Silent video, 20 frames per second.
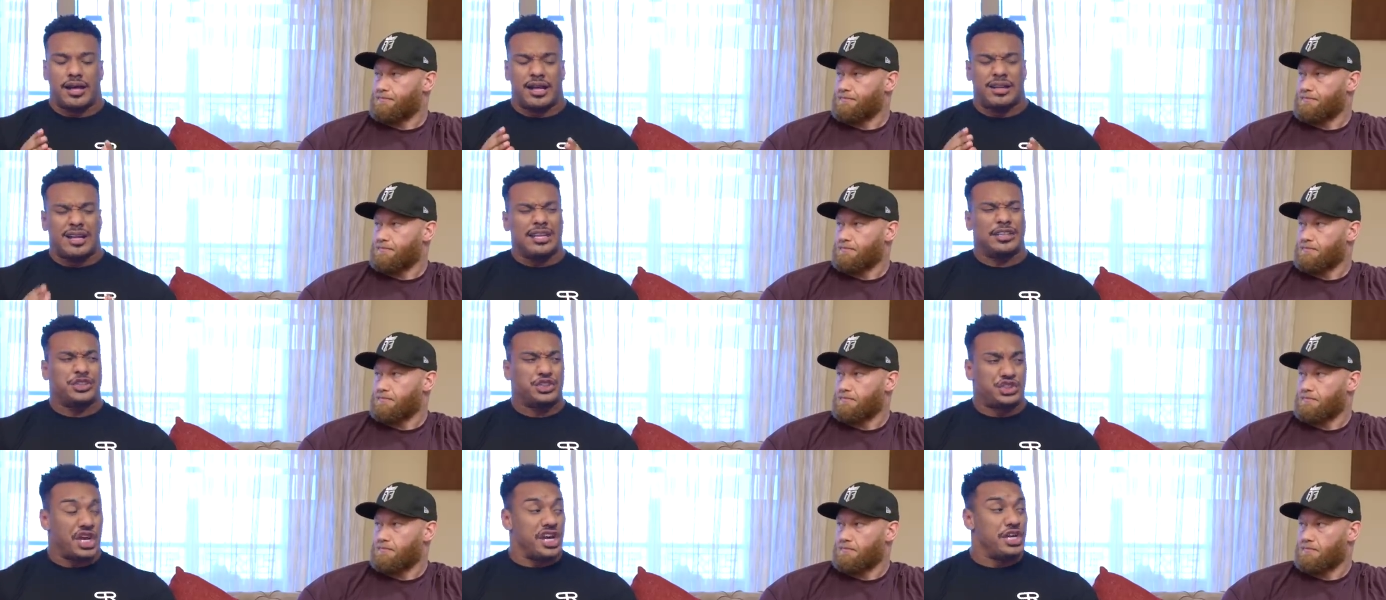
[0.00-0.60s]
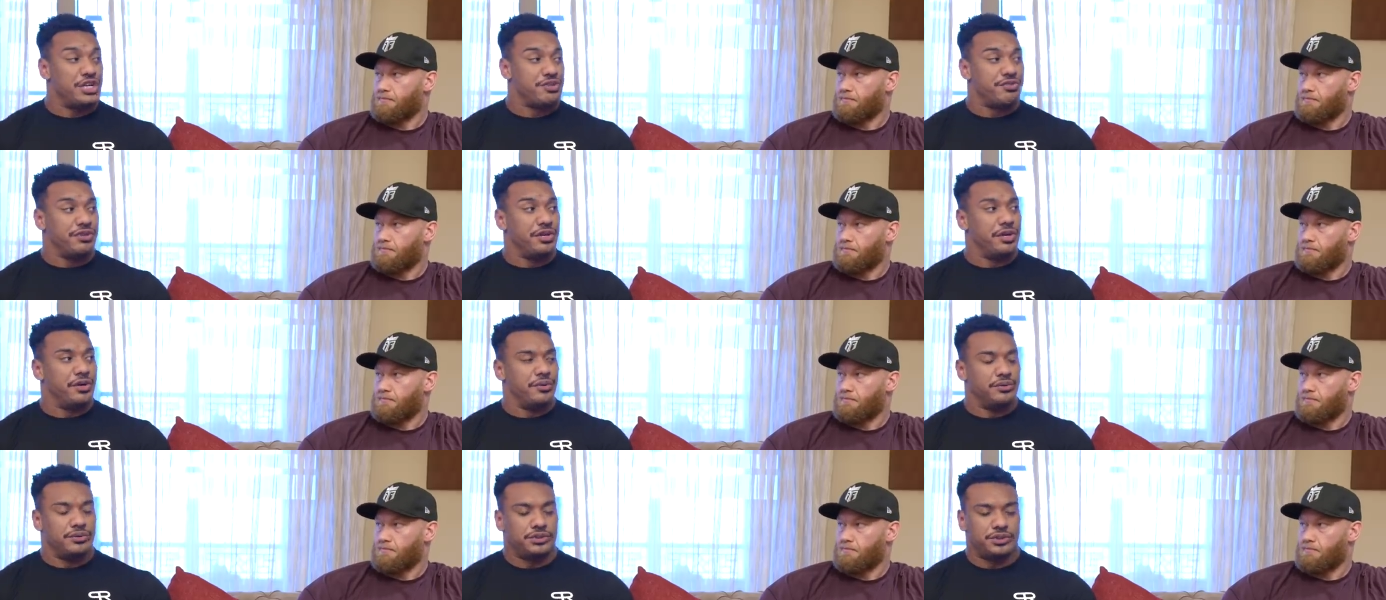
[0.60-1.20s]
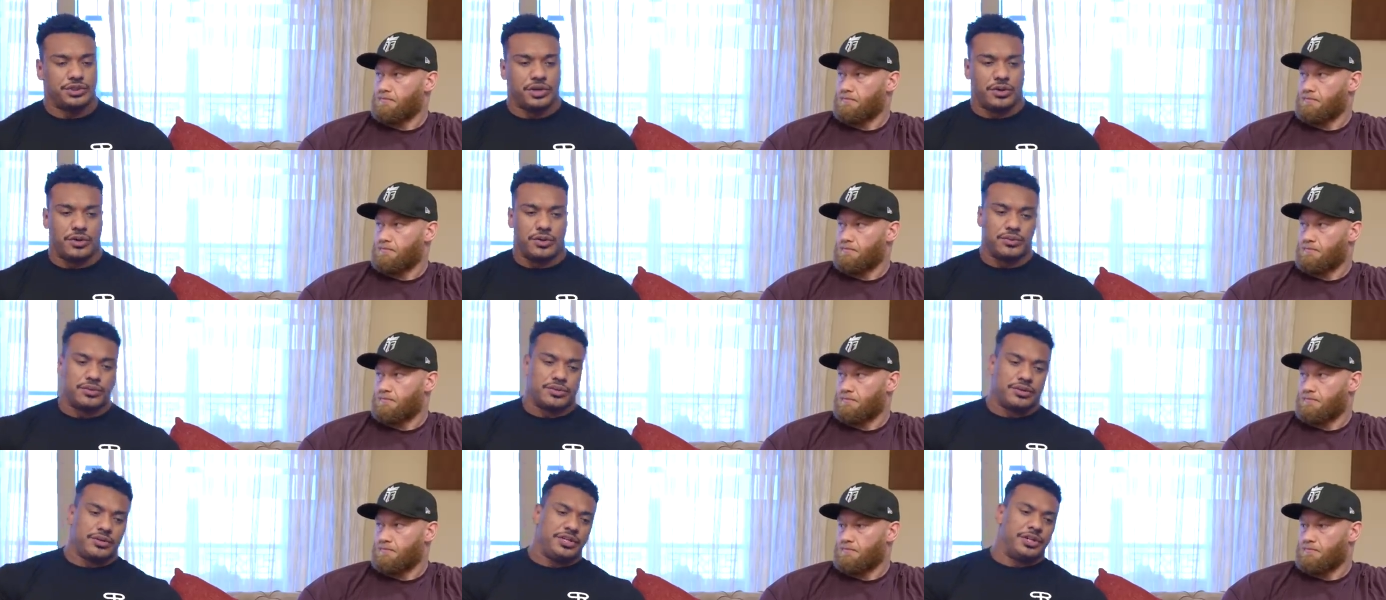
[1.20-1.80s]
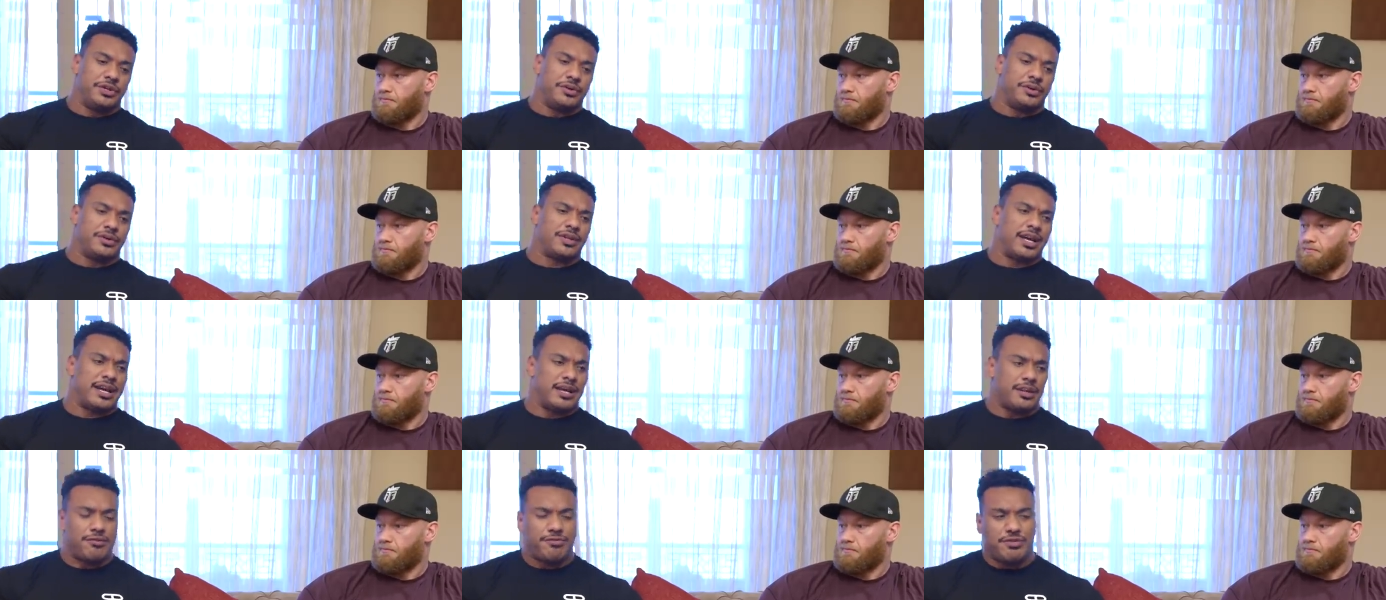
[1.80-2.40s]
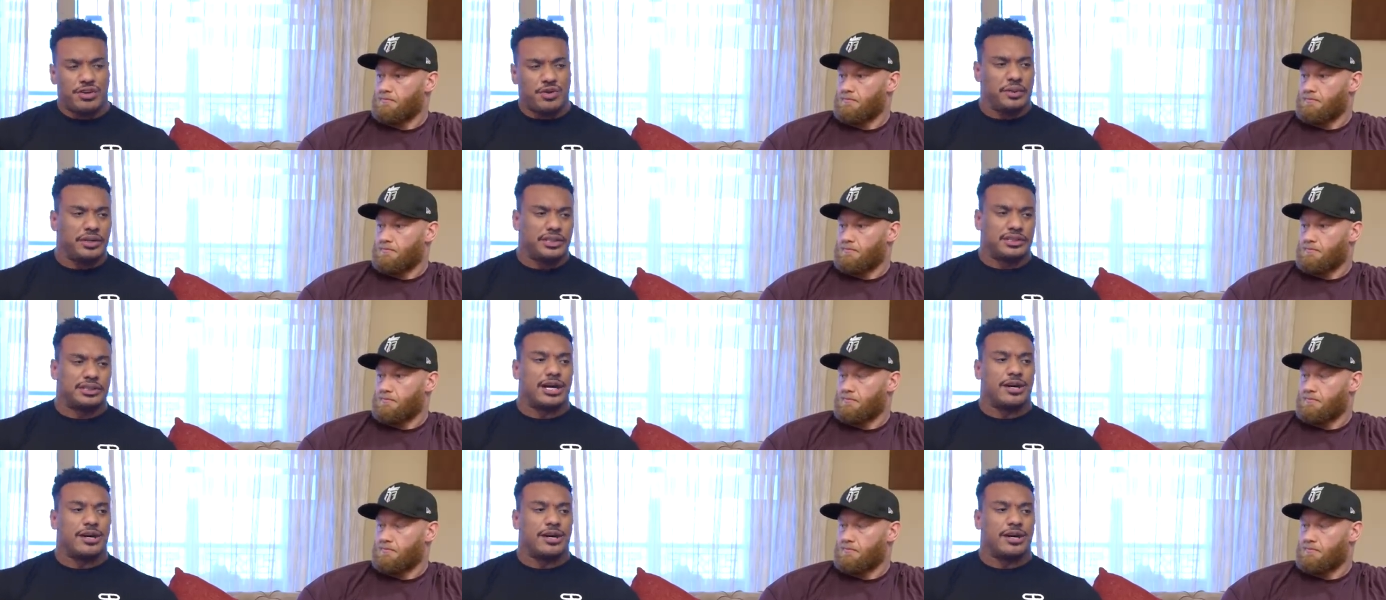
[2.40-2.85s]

Speaker 1: a lot has changed for you so you're like a few weeks